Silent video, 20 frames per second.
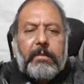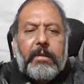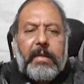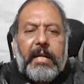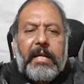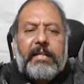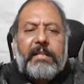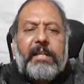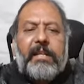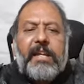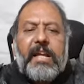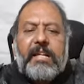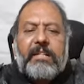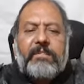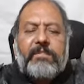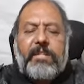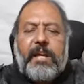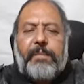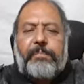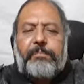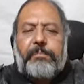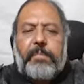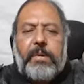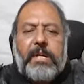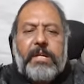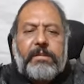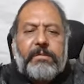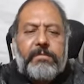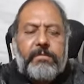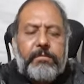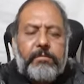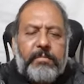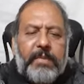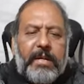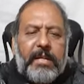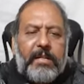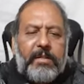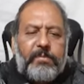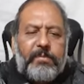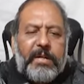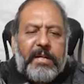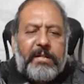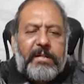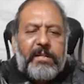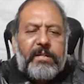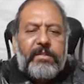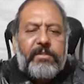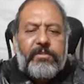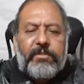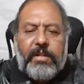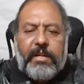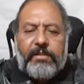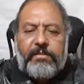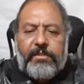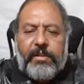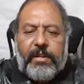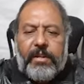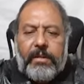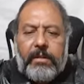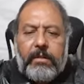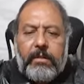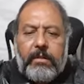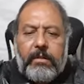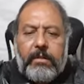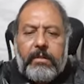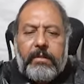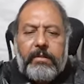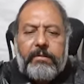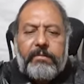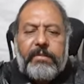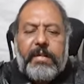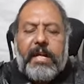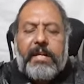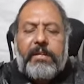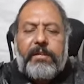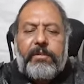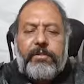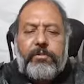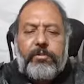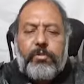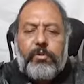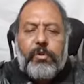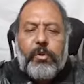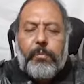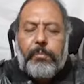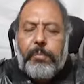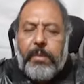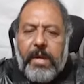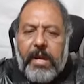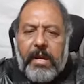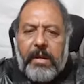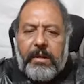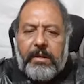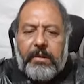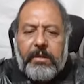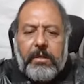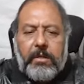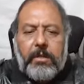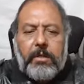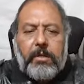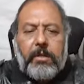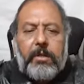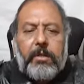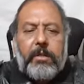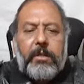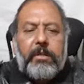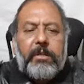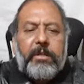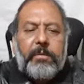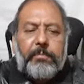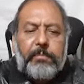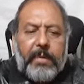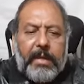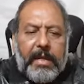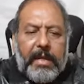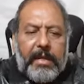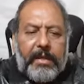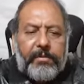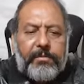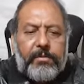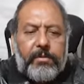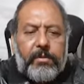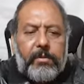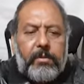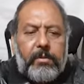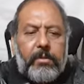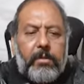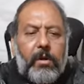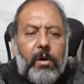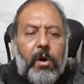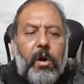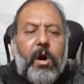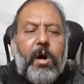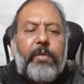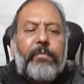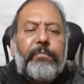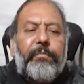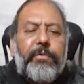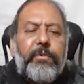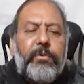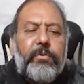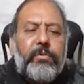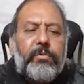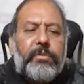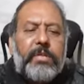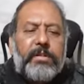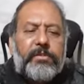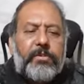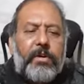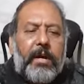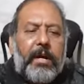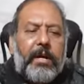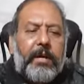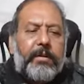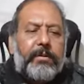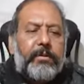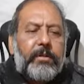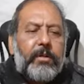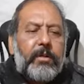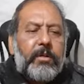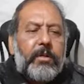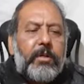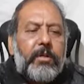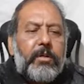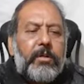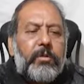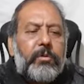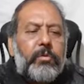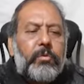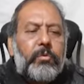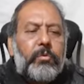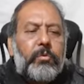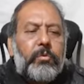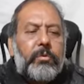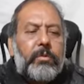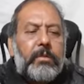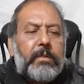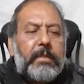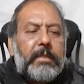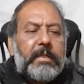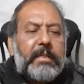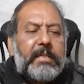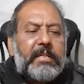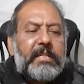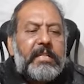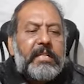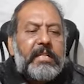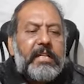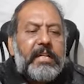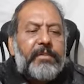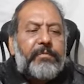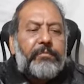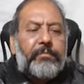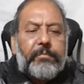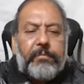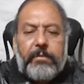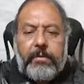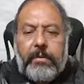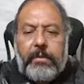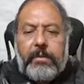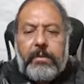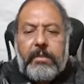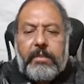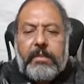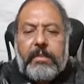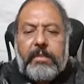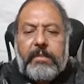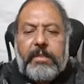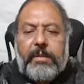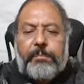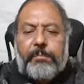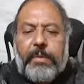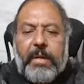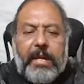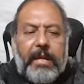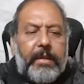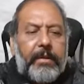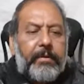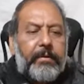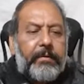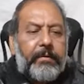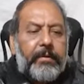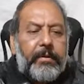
And the next step is management is surgery, that is to repair, replace or fuse the joint to relieve the pain,